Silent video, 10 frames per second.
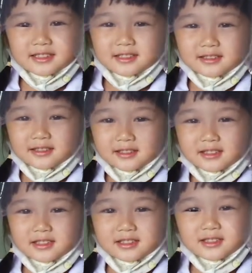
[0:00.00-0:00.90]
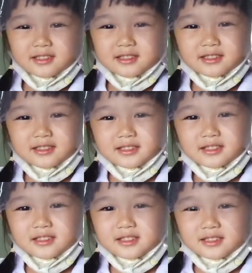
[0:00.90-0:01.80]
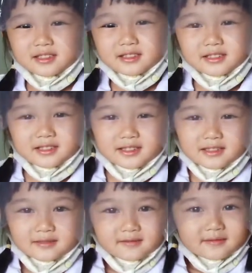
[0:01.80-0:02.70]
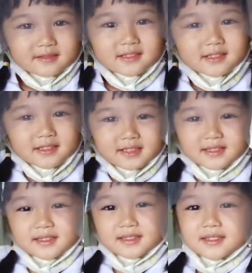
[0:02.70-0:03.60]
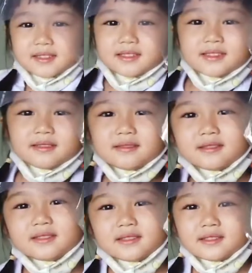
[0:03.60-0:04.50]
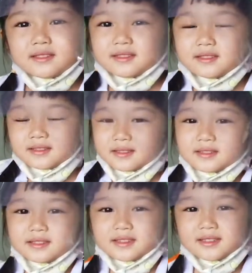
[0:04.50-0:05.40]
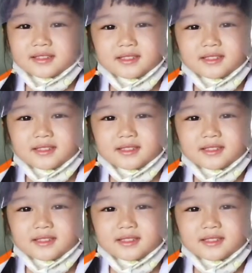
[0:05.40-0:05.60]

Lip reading: (silent)